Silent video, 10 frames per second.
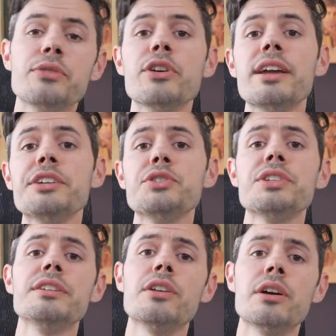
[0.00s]
if you're
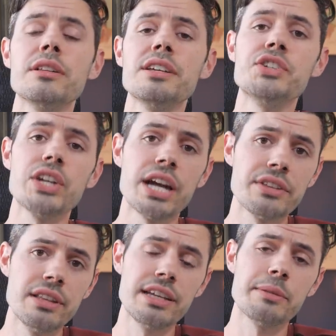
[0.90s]
interested in Artlist, check out
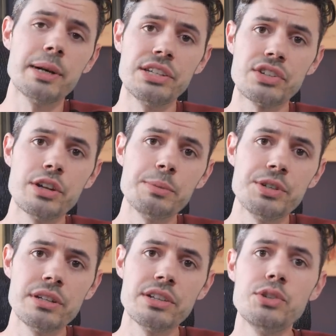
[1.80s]
the link in my
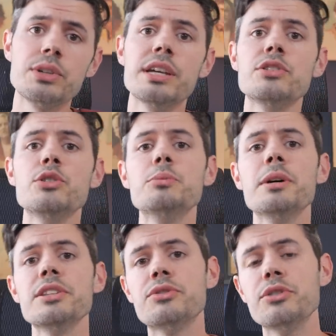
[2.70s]
description because you'll get two
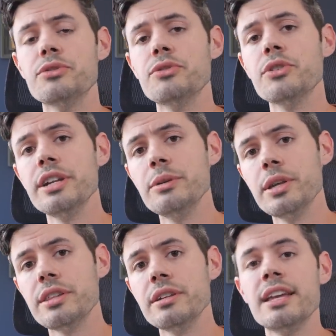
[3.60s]
months for free
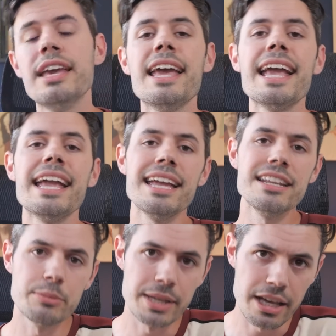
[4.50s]
with it
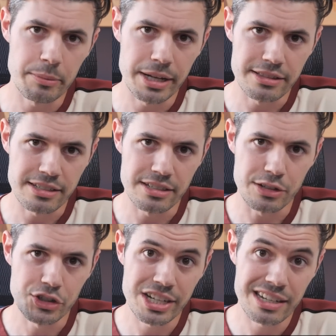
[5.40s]
and you'll be helping out this
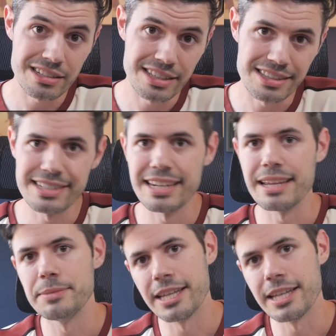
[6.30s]
little channel at the same